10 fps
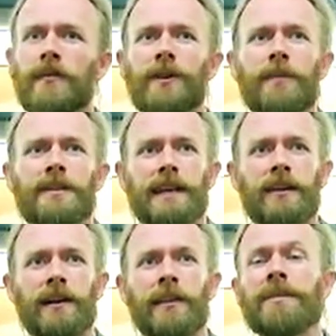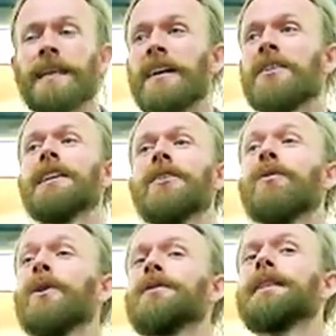from this era, and there was actually a
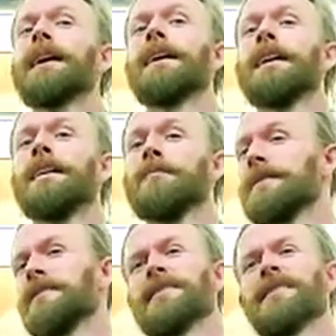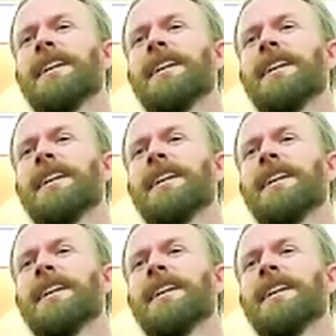quote to that end. It was just